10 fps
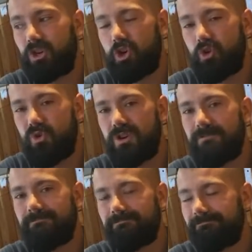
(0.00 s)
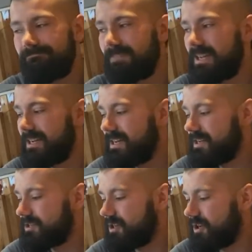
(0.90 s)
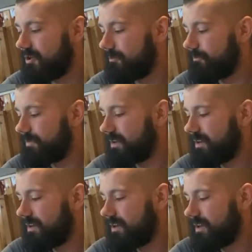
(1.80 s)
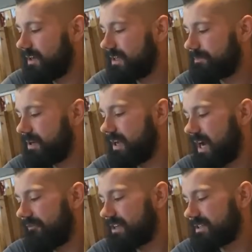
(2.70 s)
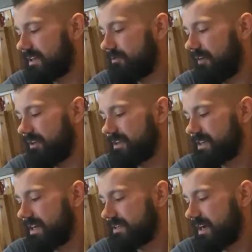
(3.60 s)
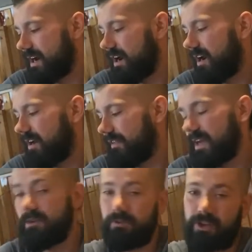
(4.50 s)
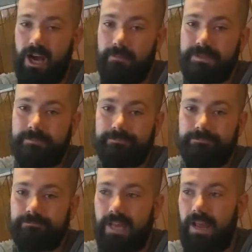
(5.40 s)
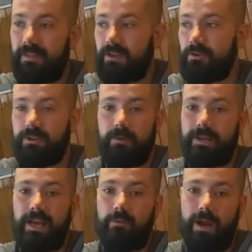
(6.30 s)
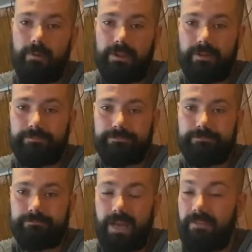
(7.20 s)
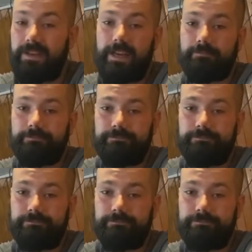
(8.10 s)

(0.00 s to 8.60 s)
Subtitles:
Cool. So it's pretty obvious that whoever these guys are, they knew the cops, and they knew they would get away with it. And they did.